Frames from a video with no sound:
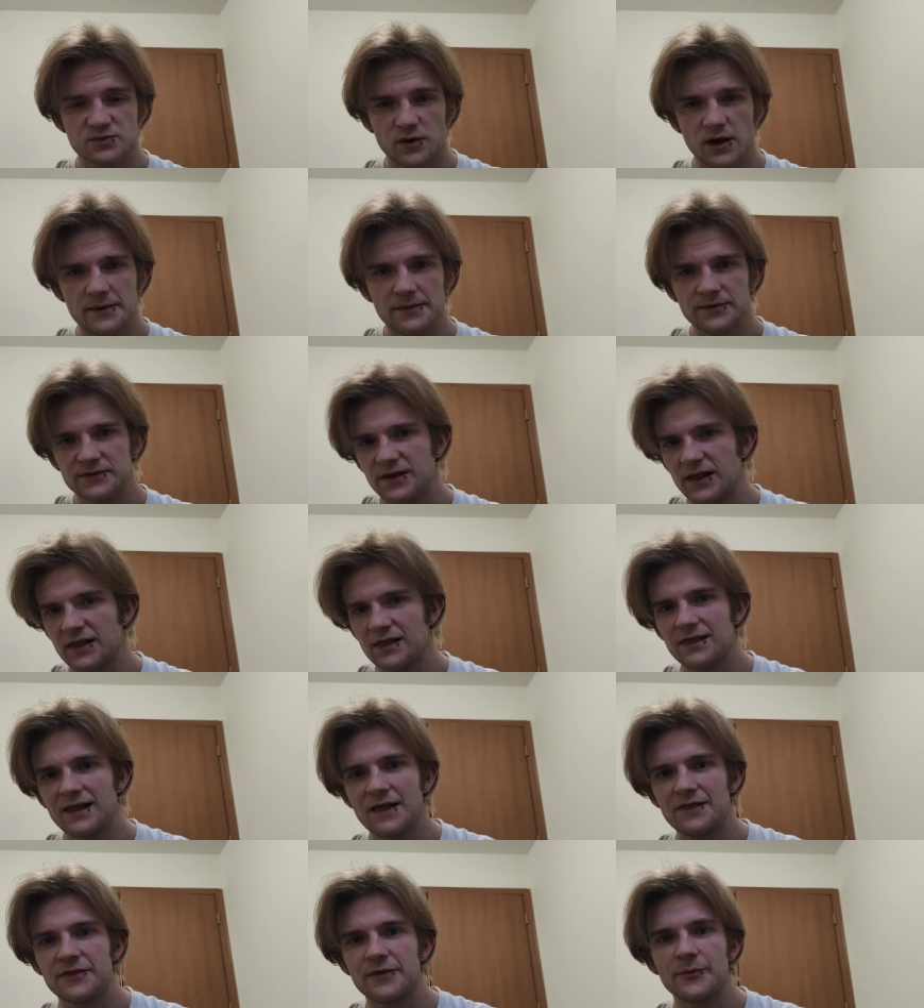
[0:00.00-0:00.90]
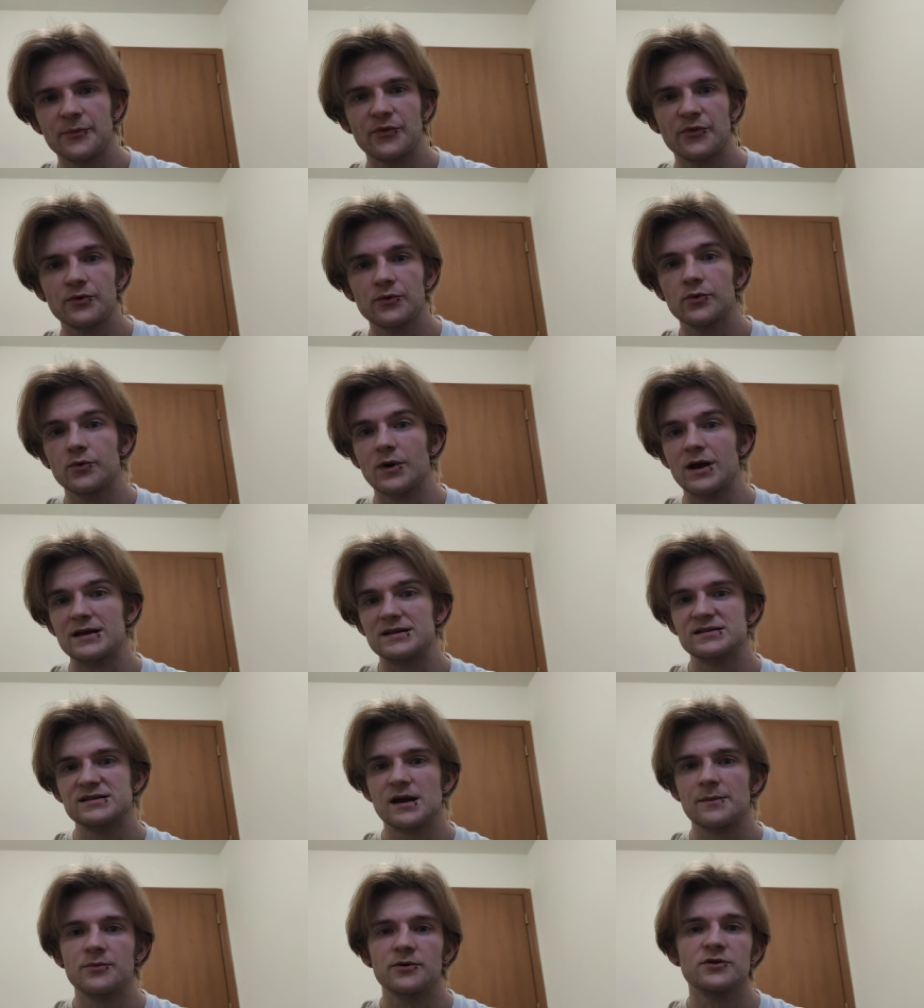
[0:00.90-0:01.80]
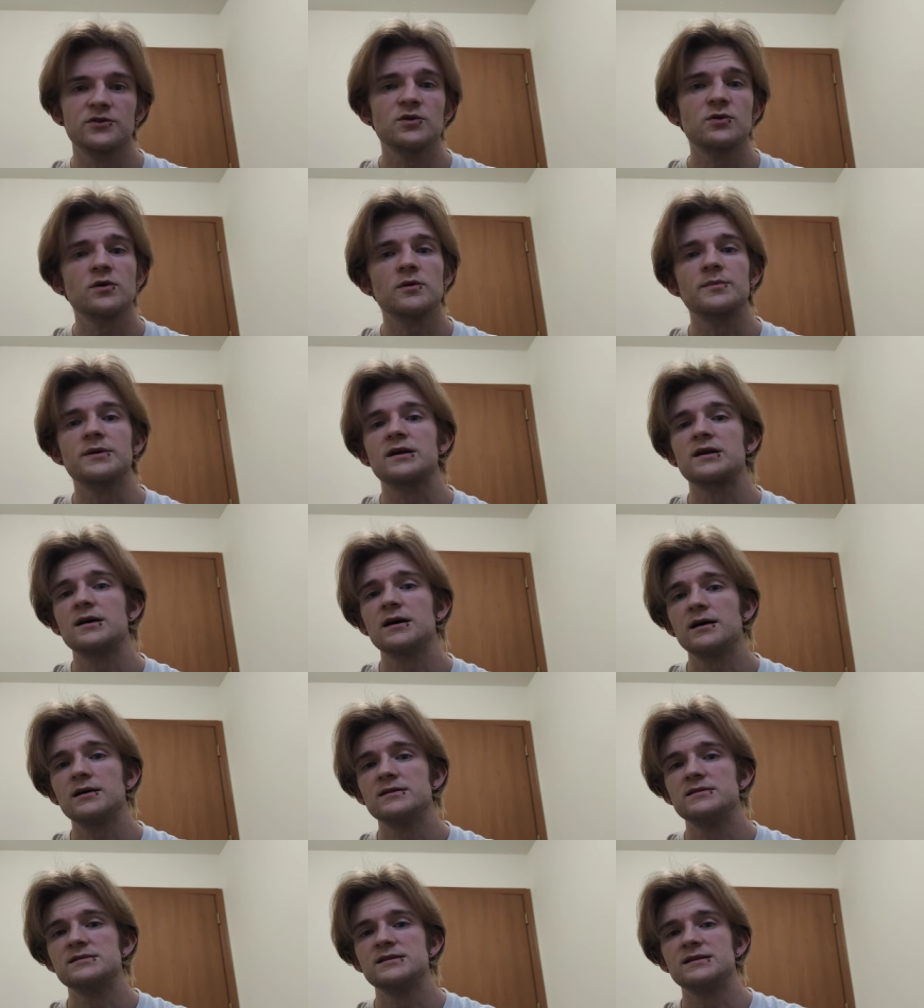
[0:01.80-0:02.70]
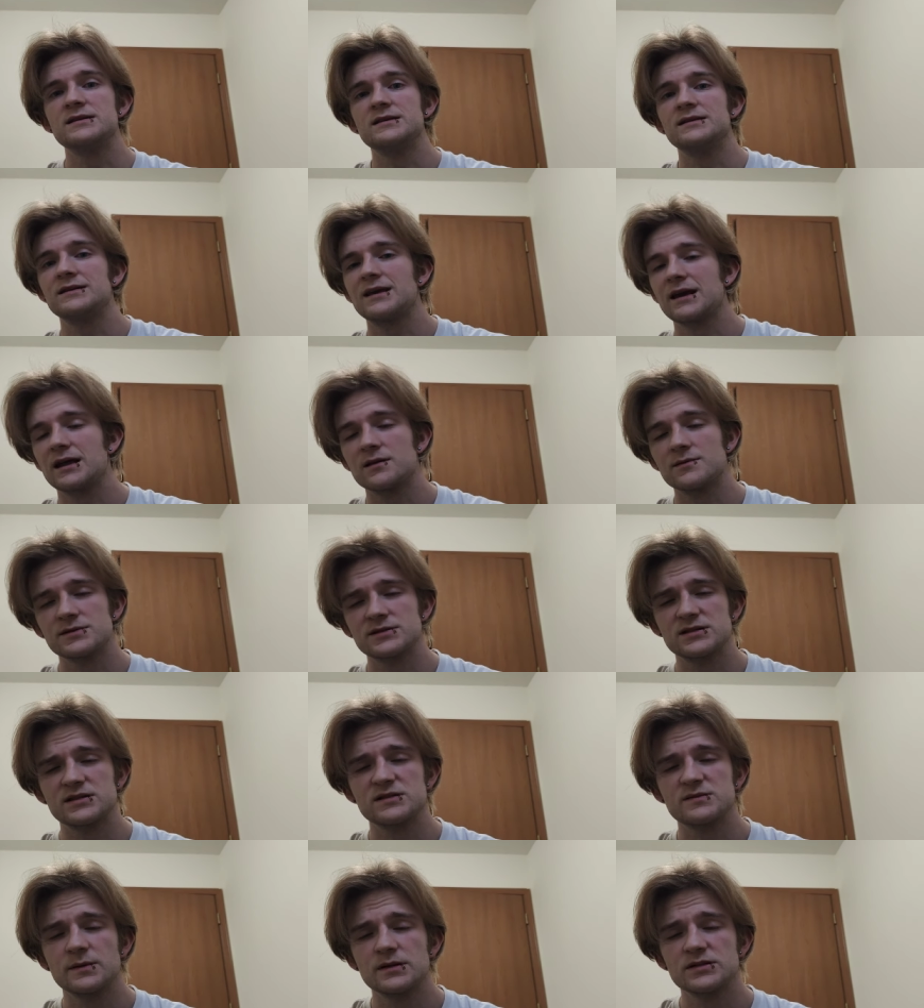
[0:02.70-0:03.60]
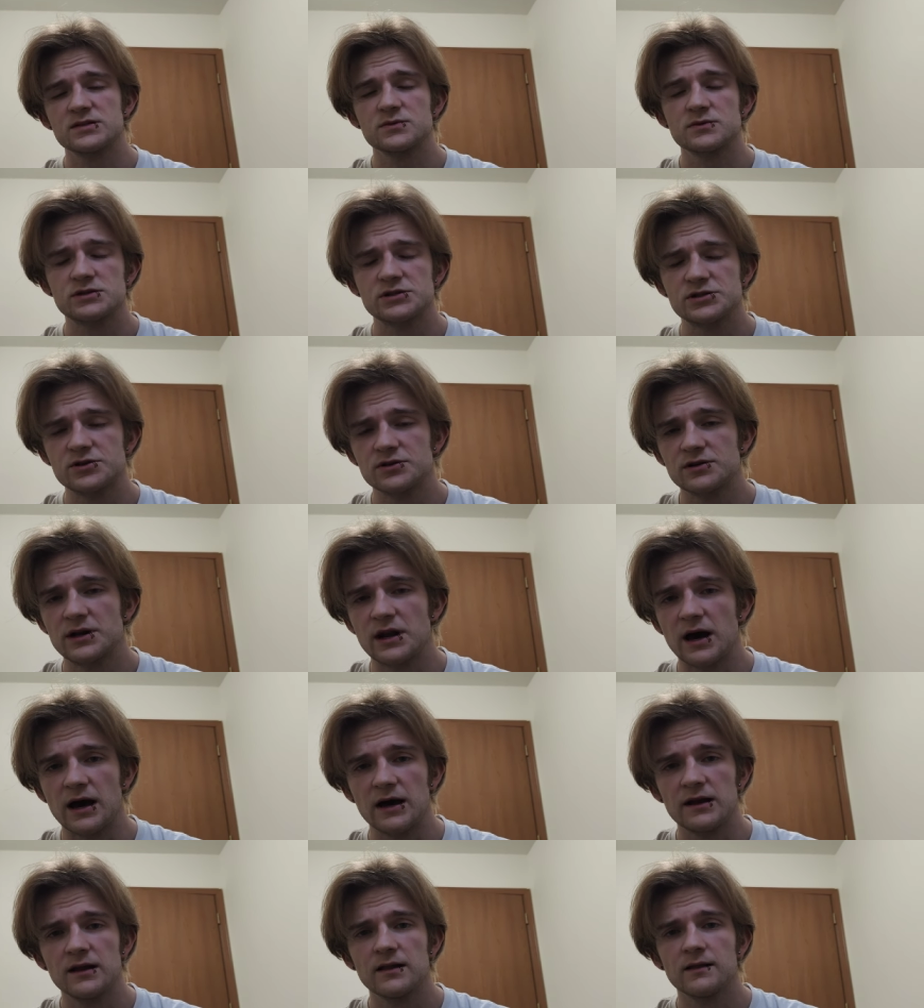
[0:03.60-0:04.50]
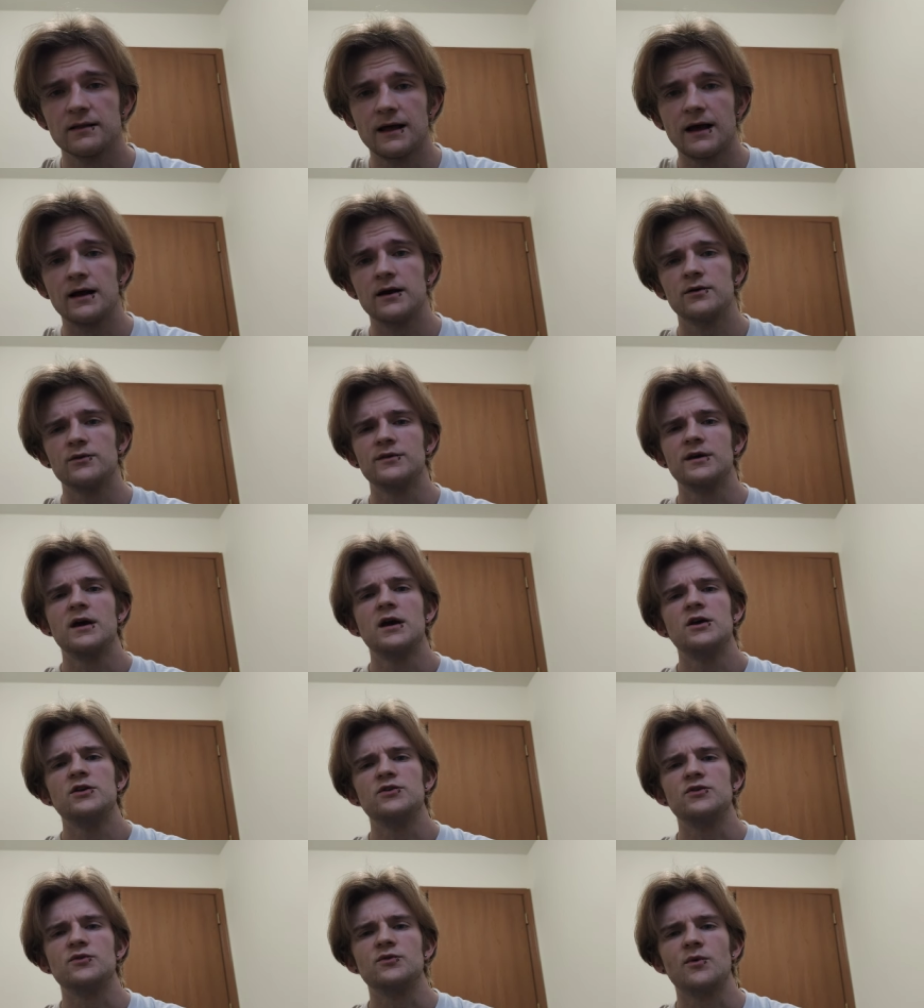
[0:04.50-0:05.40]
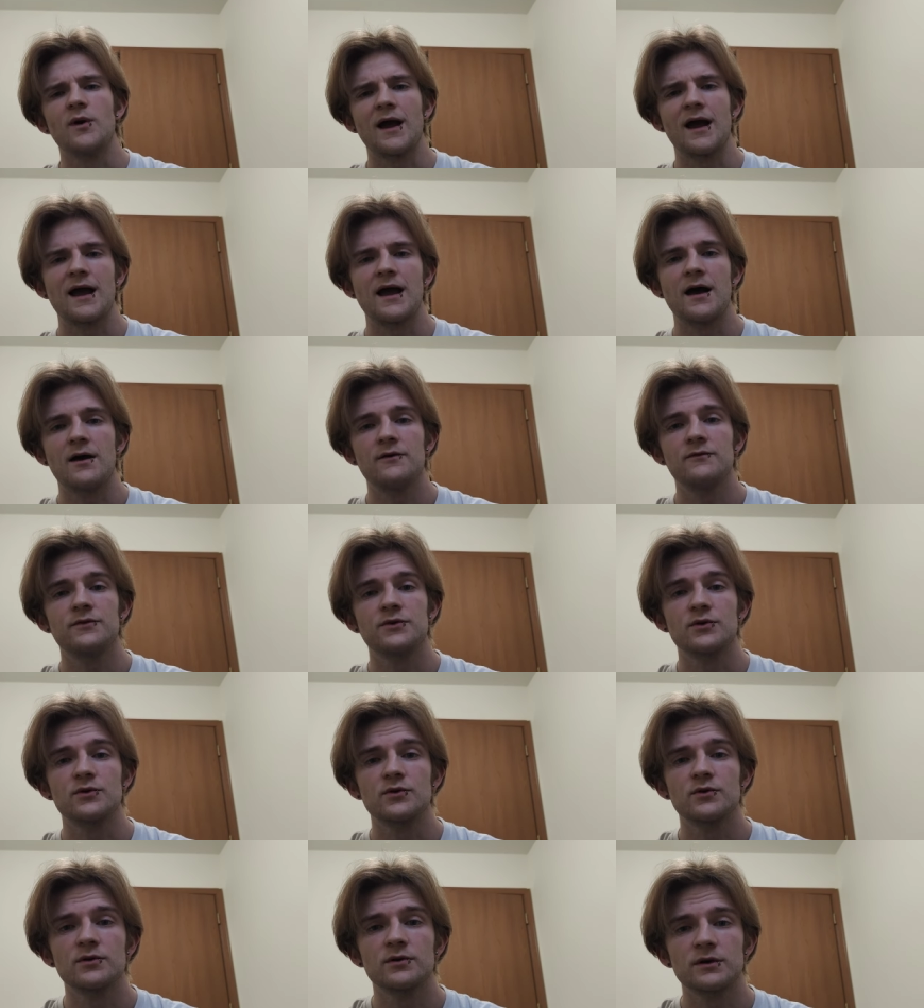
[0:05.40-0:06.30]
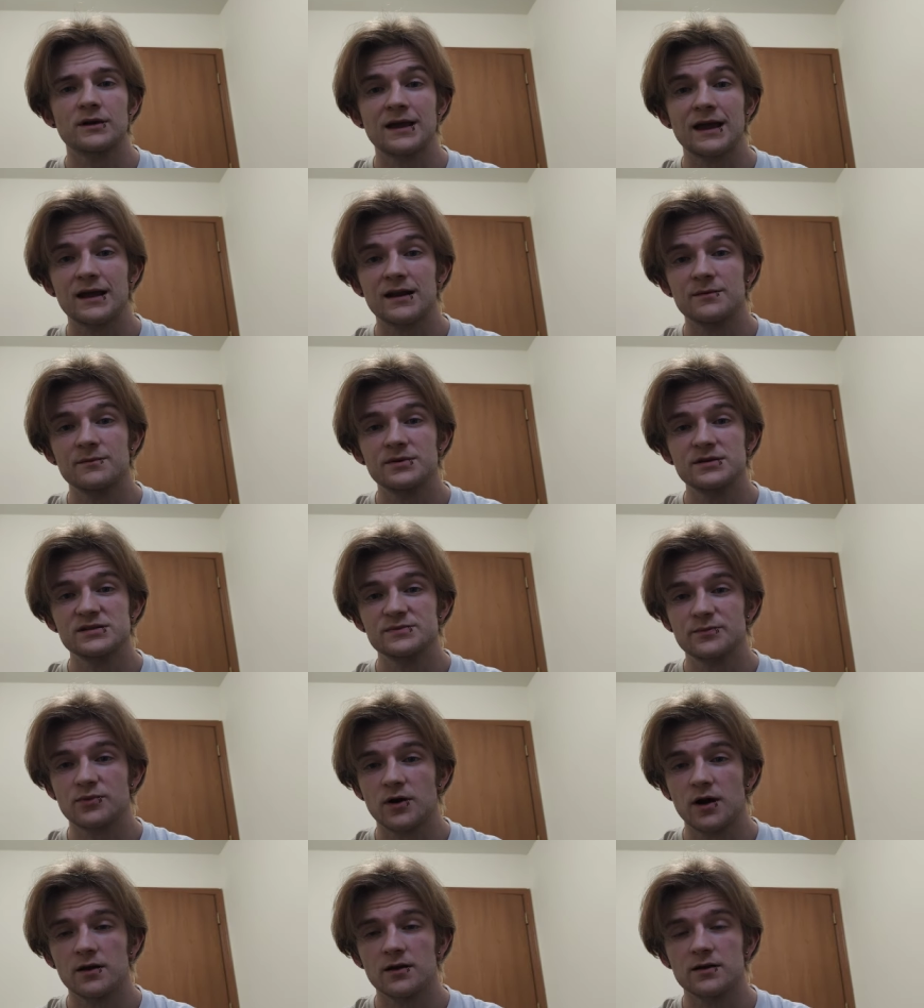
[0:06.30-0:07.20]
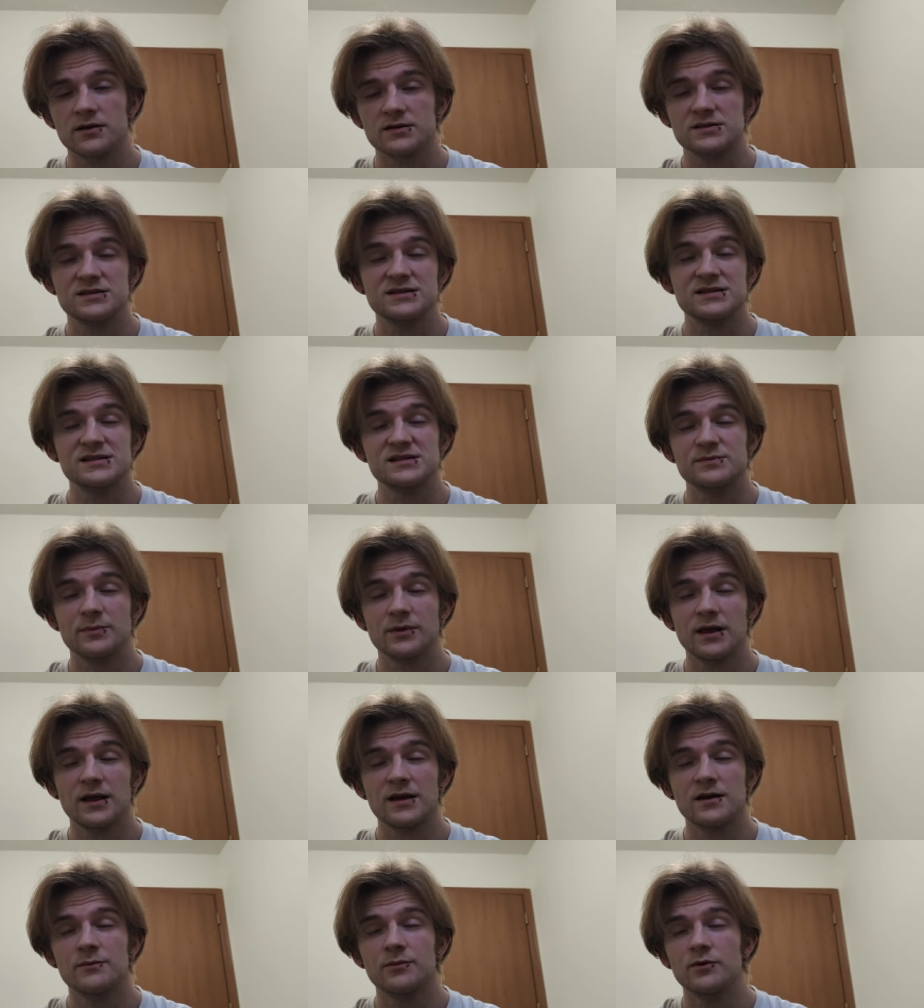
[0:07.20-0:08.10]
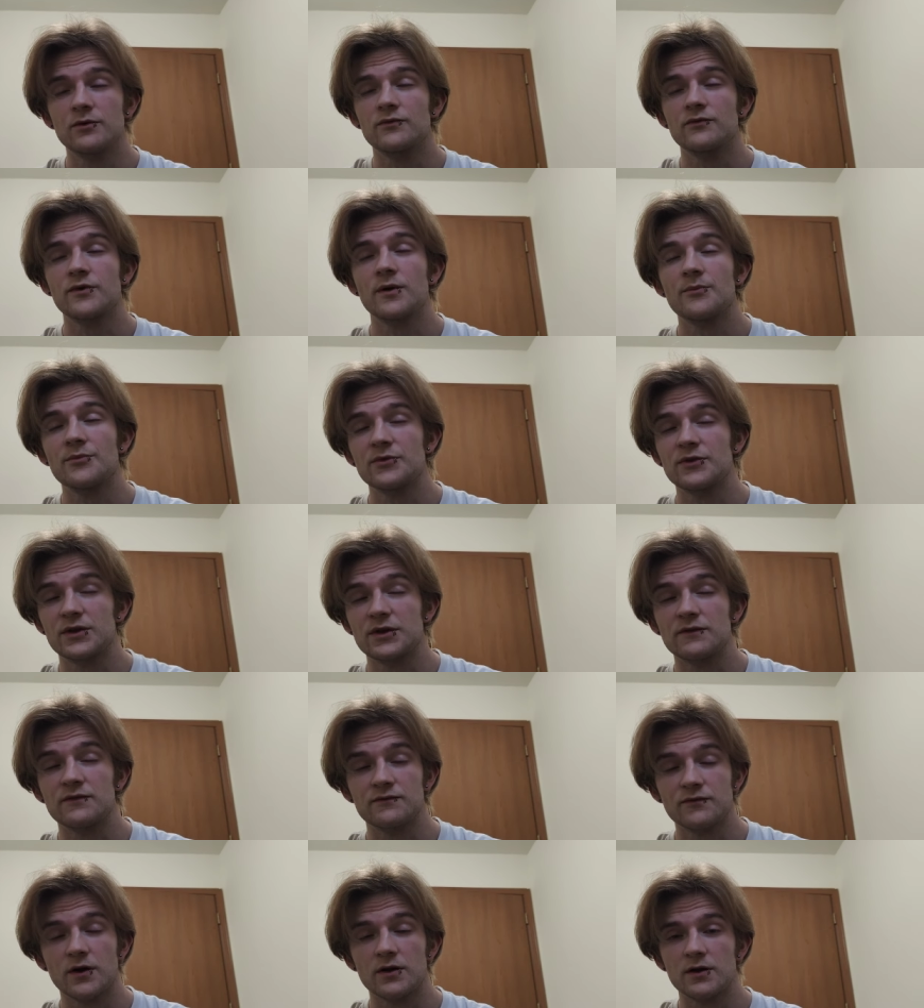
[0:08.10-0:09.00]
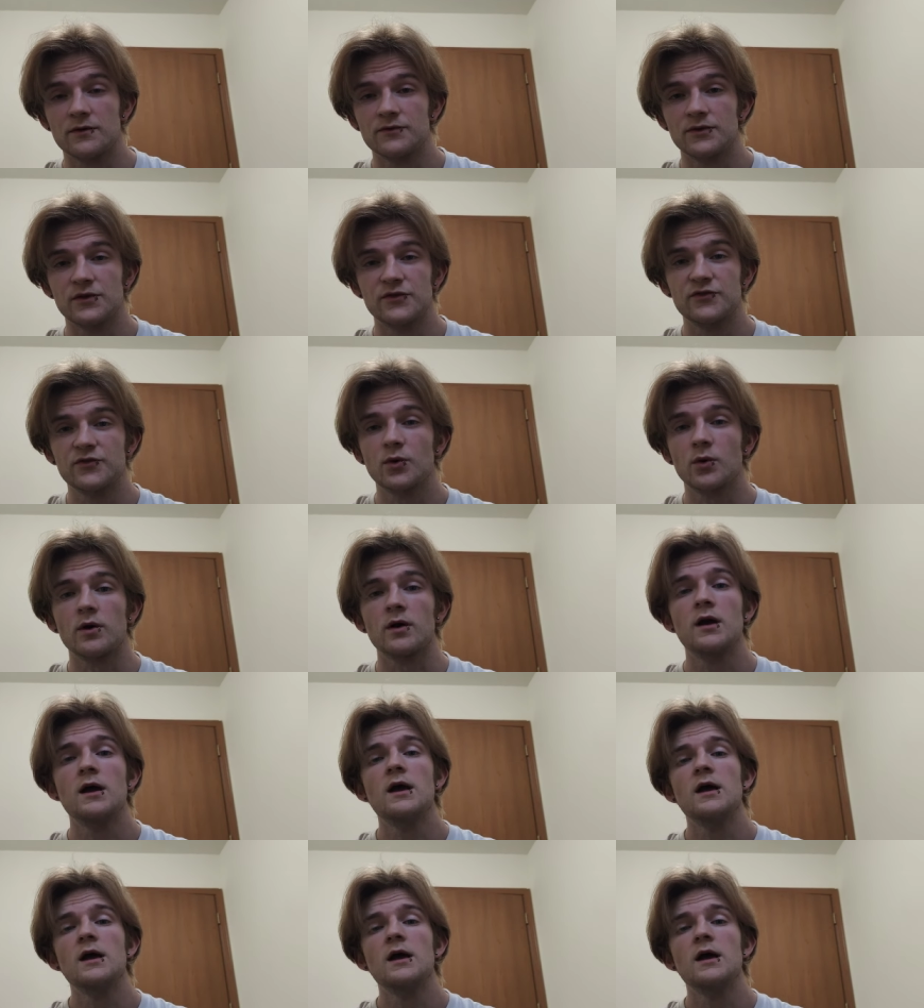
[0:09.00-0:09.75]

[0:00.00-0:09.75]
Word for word: we're able to let them through a separate door because in cannabis dispensaries, you're not allowed to have your cannabis products displayable from the front of the store.